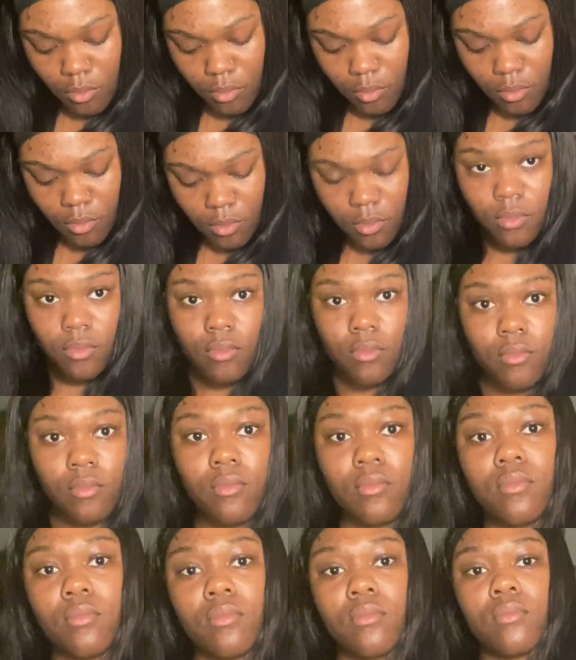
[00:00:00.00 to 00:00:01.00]
I think I'm doing a
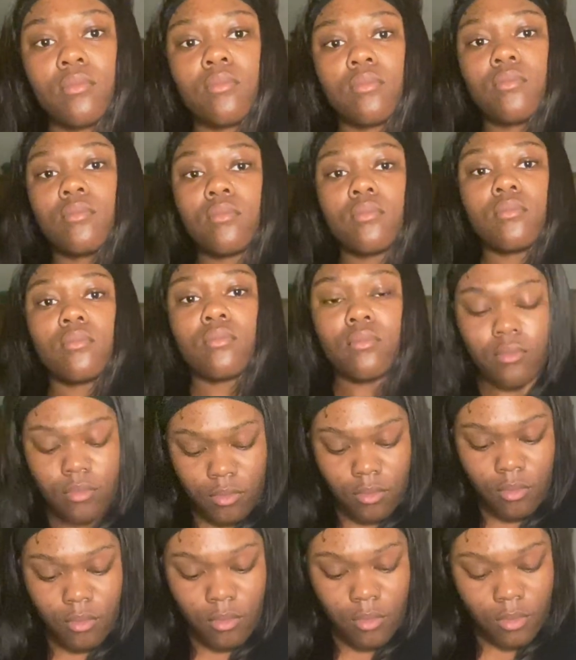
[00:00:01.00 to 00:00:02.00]
straight. Okay, no, I'm not
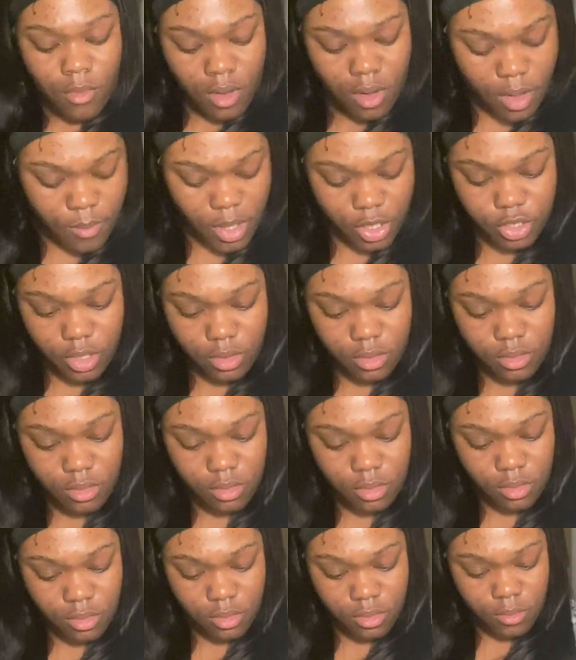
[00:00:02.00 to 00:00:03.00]
doing a straight edge. Of course,
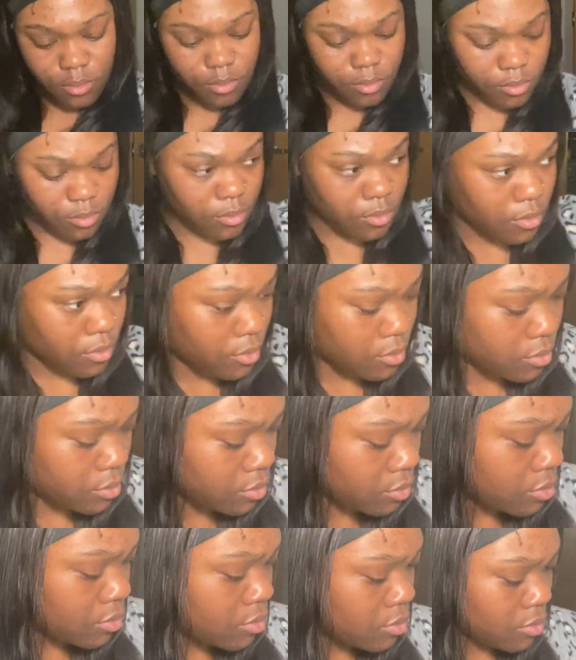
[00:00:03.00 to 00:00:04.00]
light shut off.
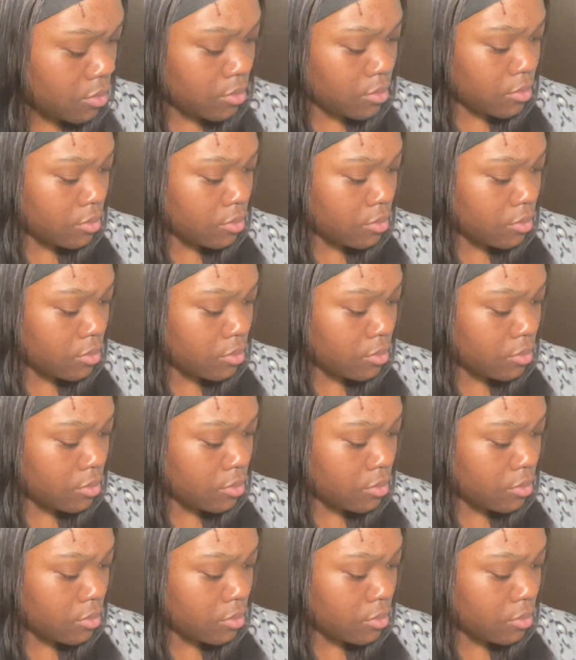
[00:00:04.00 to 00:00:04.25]
Yeah.